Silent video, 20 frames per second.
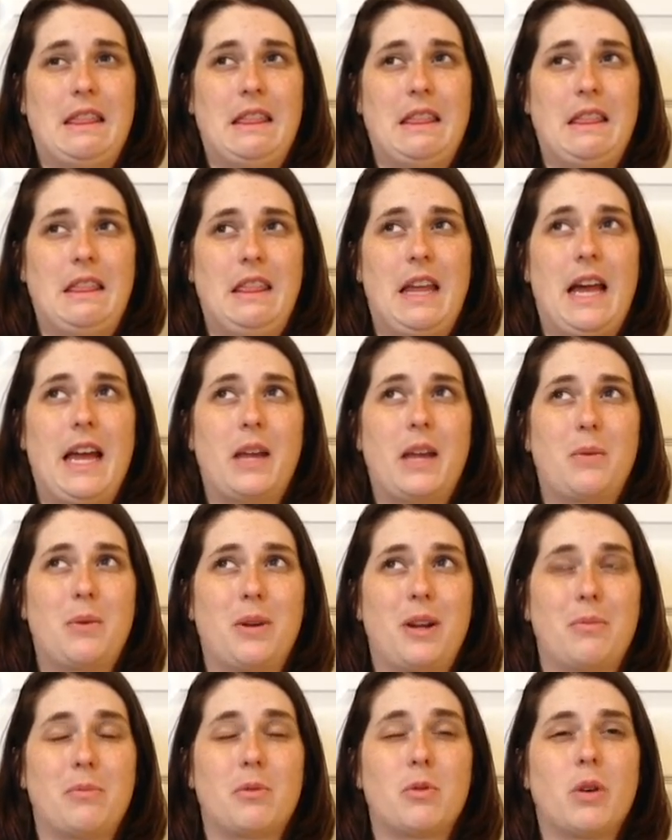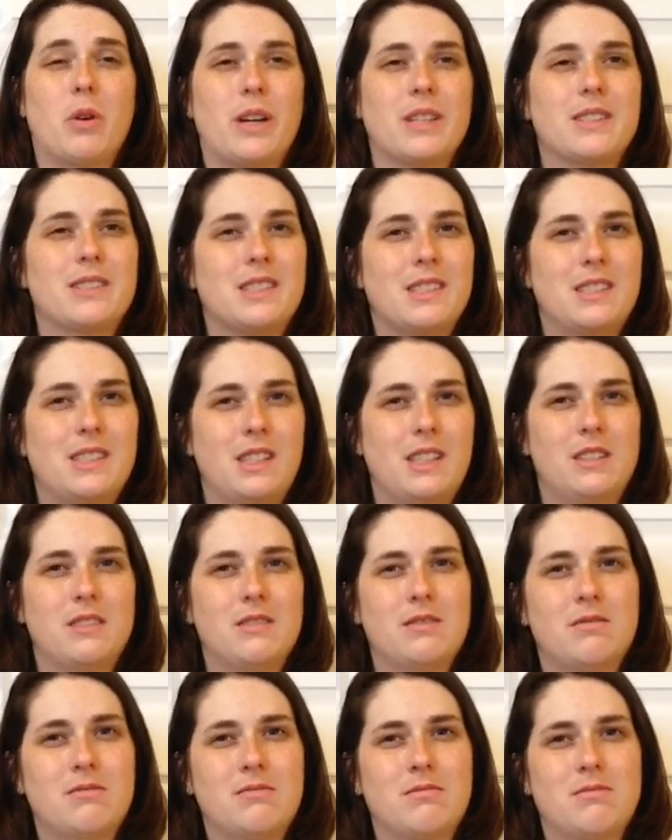like what I'm
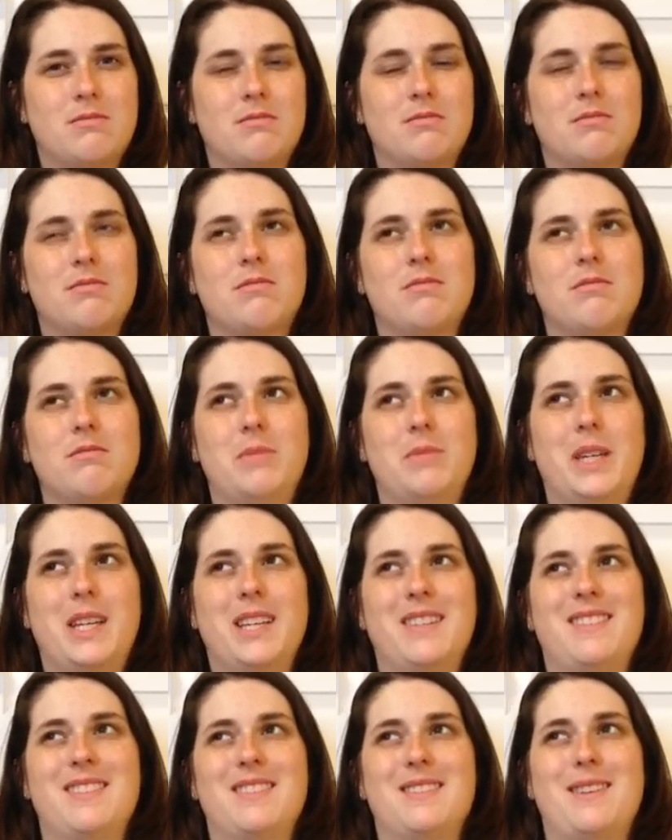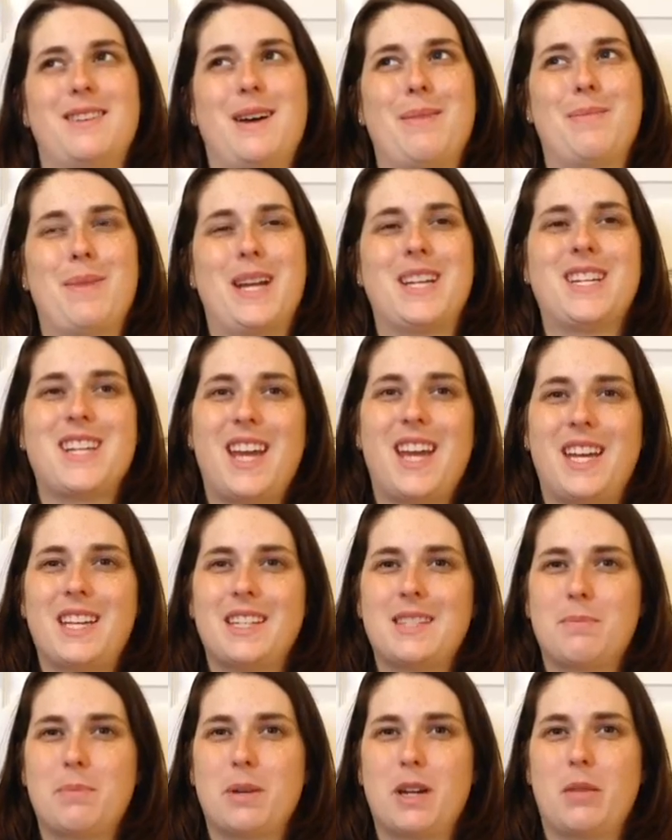cross-stitching, because it's not my
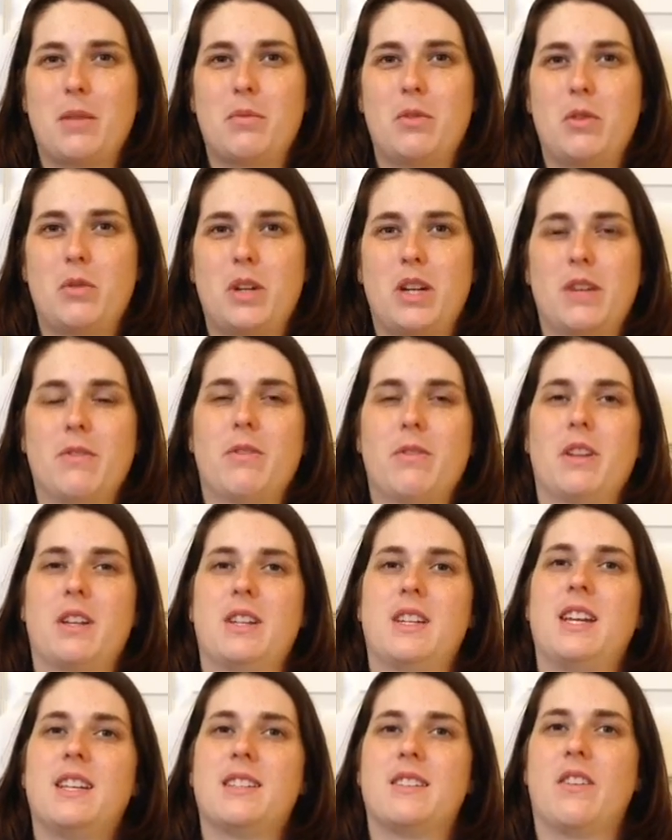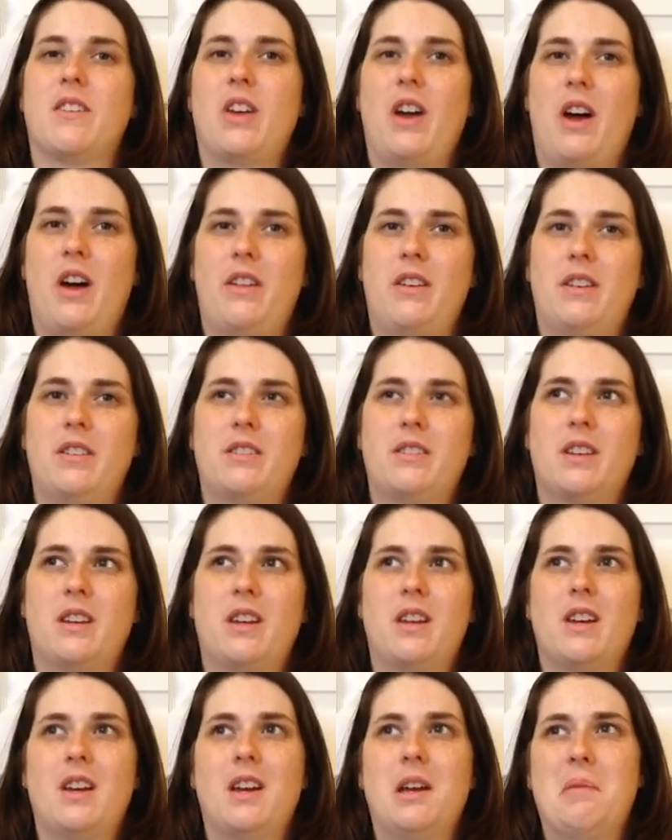taste, but I'm doing it for the taste of the others.
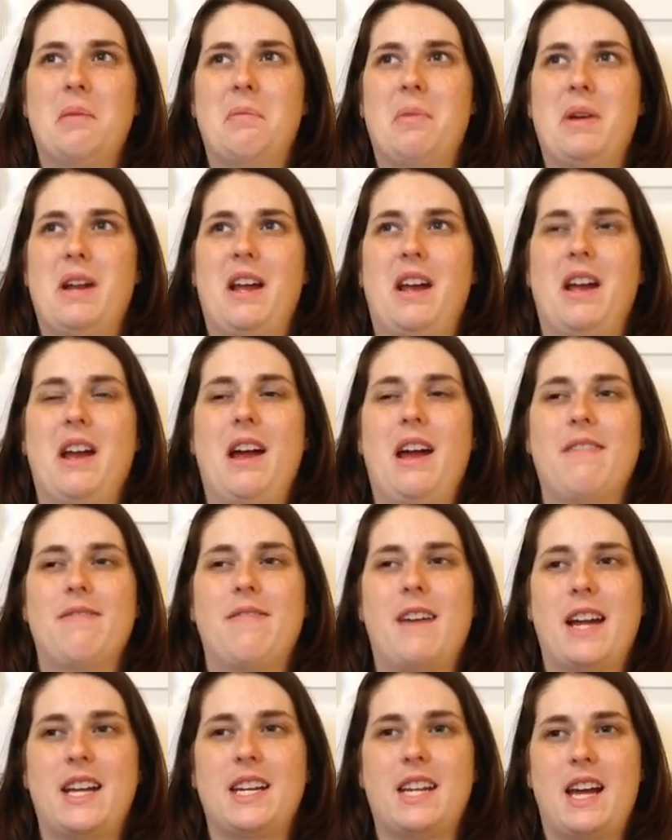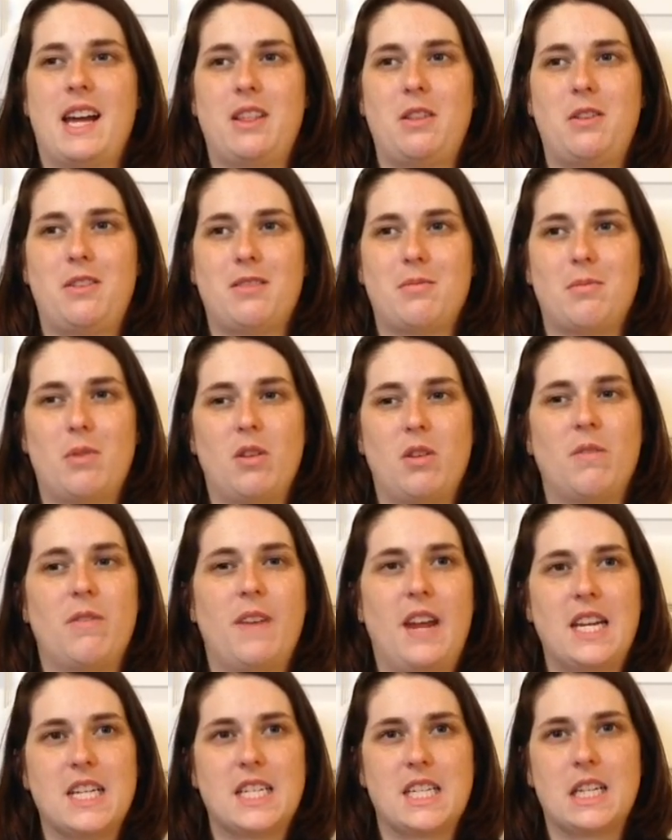But I find I lose
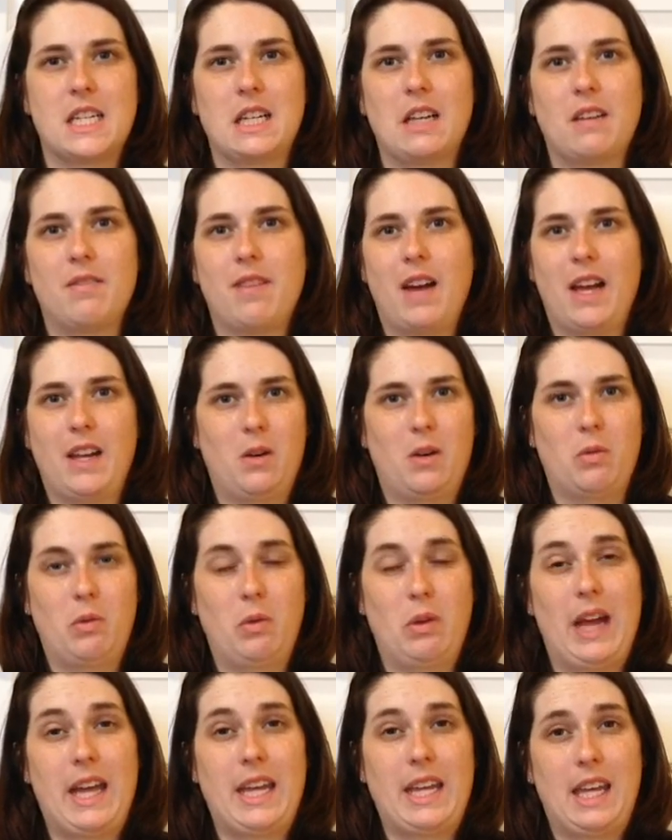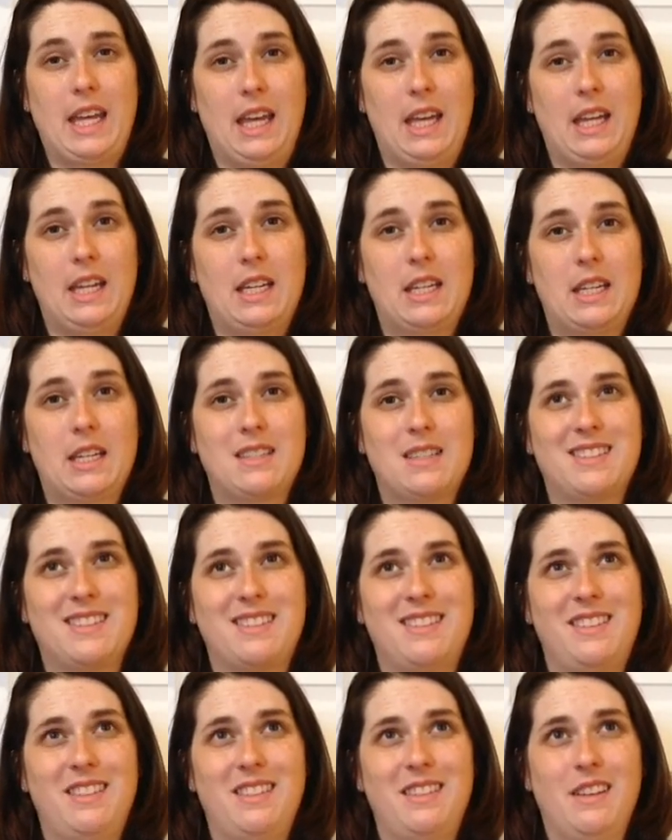motivation if I don't like it.
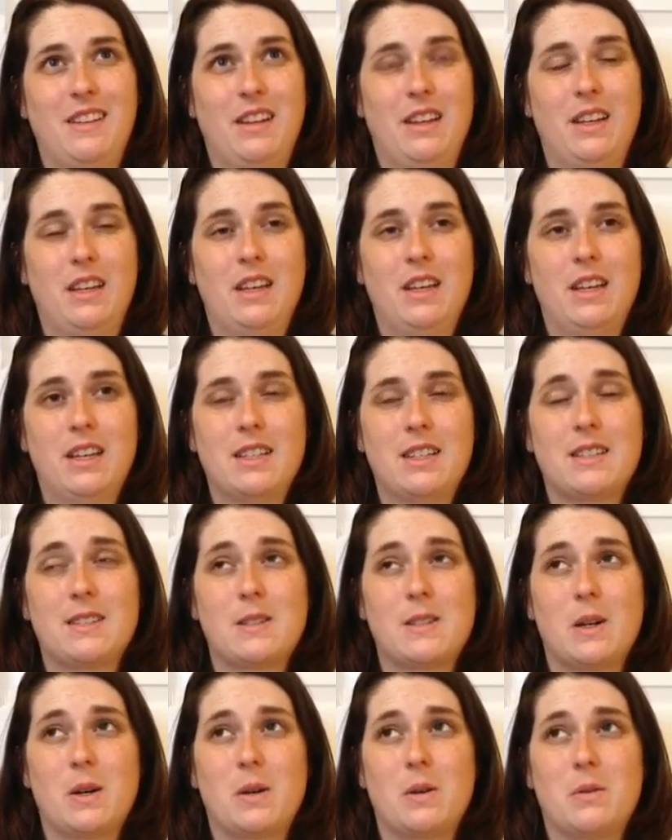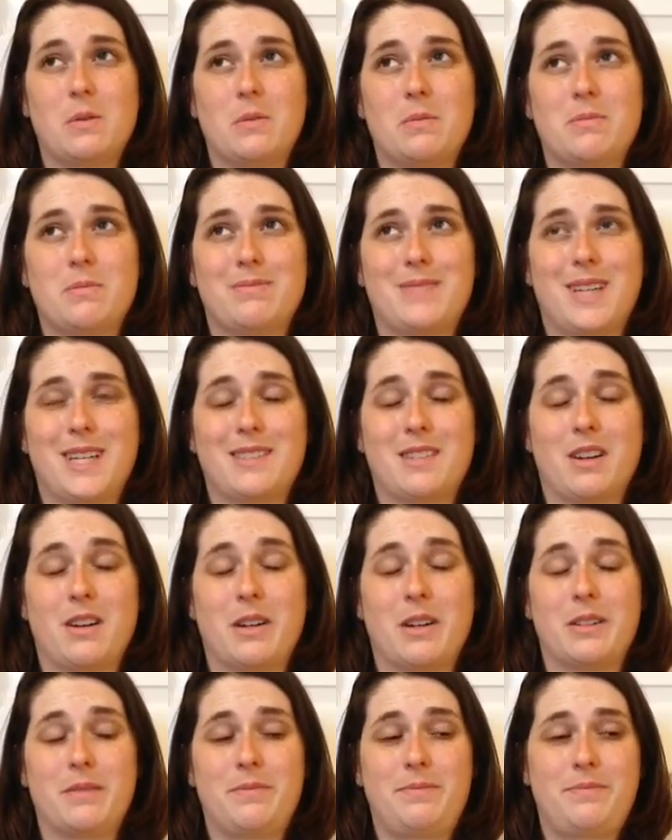So that's
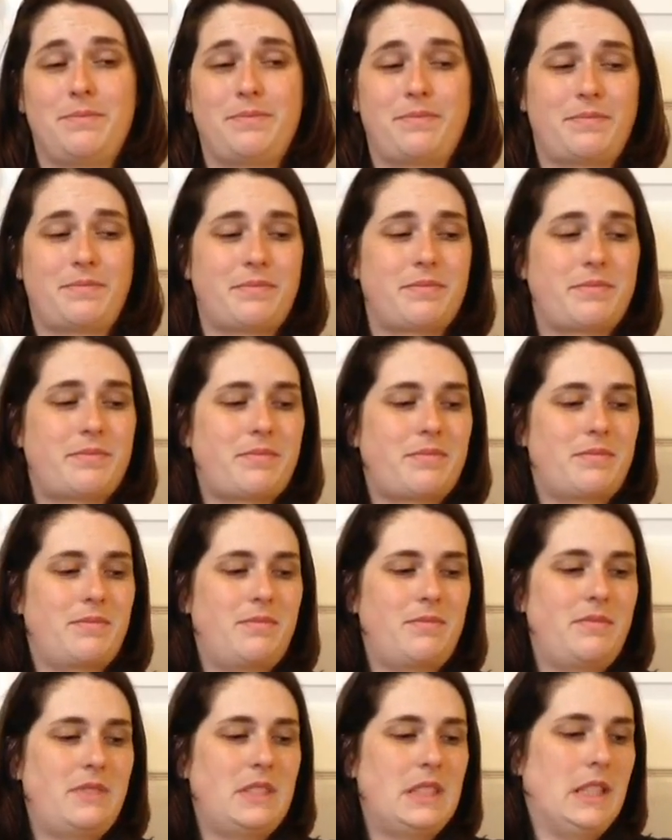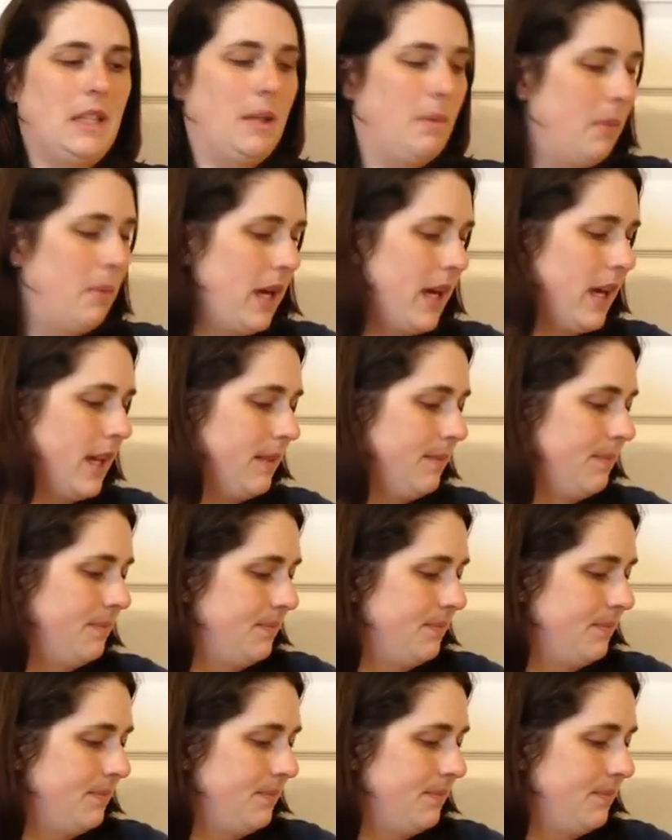hard. But,